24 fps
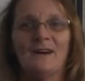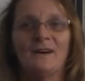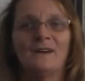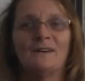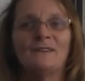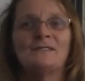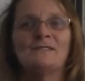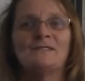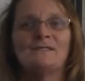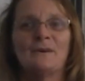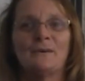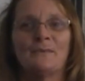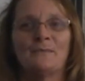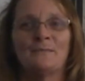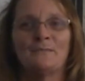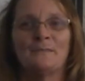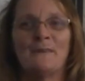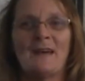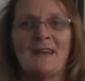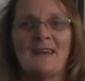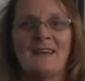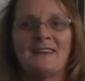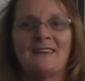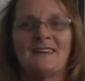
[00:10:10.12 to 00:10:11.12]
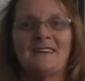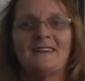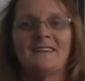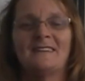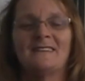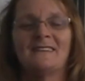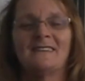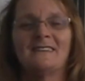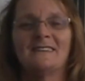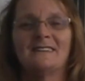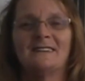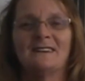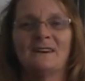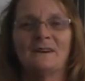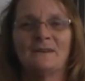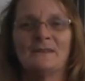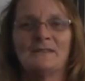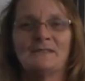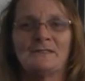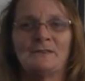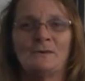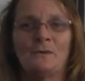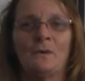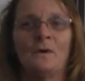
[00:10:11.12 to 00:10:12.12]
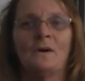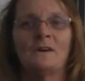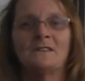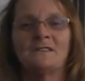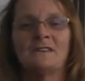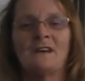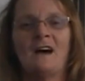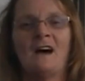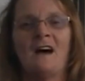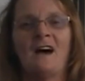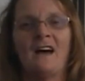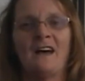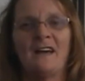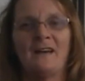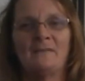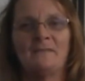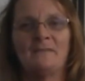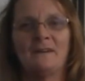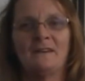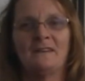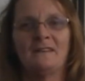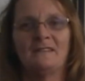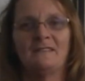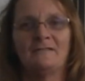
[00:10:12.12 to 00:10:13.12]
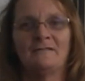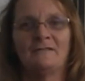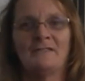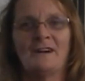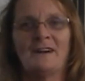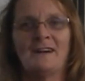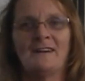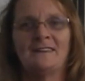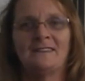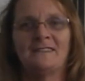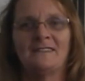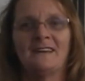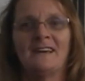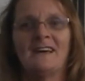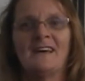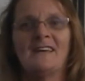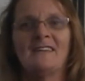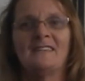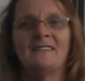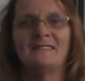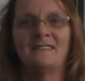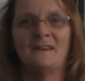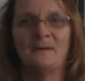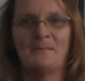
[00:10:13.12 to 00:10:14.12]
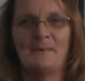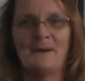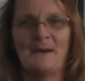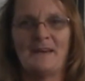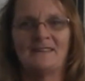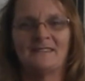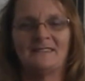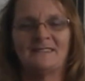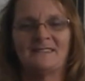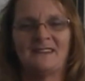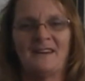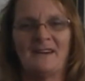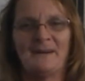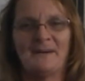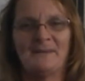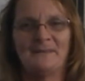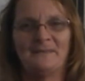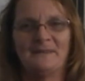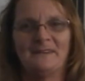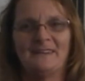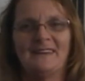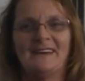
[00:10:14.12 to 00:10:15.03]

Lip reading: So make your time, right, the best time.